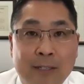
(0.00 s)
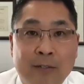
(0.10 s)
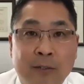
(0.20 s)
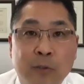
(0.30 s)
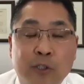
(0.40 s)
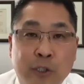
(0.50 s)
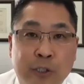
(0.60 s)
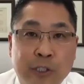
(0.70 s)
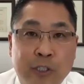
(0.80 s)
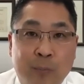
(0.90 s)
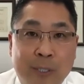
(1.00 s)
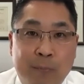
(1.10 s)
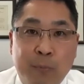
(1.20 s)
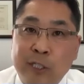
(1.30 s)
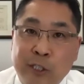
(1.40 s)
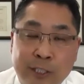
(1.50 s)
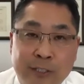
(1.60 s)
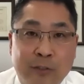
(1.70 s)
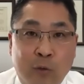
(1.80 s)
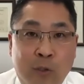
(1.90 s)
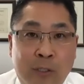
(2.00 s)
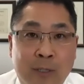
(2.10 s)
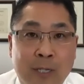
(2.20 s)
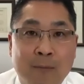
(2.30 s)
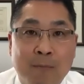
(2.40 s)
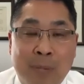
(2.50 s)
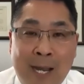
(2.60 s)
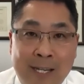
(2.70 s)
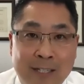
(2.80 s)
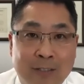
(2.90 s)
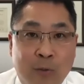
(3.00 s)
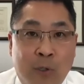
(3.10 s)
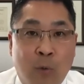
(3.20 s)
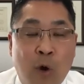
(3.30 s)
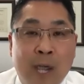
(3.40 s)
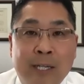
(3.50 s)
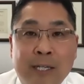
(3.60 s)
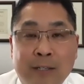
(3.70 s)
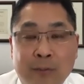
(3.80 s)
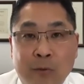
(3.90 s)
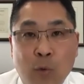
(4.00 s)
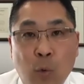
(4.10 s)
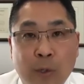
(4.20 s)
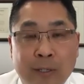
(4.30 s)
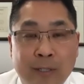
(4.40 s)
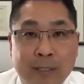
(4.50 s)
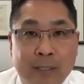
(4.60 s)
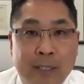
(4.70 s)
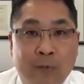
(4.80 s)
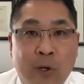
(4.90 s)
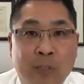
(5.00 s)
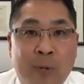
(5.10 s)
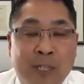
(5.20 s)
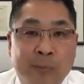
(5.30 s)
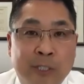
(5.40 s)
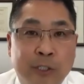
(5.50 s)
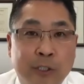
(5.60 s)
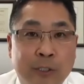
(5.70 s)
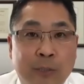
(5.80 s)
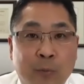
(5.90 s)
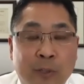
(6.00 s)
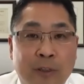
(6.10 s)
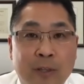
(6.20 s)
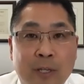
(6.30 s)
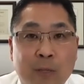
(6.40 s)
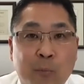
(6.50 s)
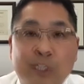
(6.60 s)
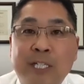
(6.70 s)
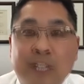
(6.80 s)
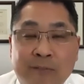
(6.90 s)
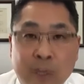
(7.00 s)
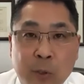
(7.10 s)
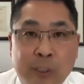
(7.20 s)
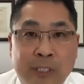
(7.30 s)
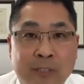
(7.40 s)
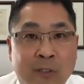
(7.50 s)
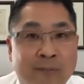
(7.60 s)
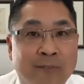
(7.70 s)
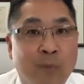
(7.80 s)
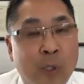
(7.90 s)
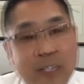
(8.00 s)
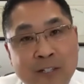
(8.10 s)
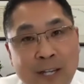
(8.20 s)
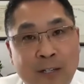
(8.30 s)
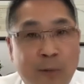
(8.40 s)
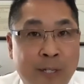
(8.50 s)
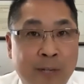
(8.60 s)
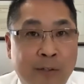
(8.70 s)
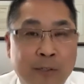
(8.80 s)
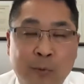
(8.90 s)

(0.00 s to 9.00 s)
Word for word: those jurors to be prejudiced or biased or walk into court, if called upon to be a juror, with preconceived notions of one side or the other.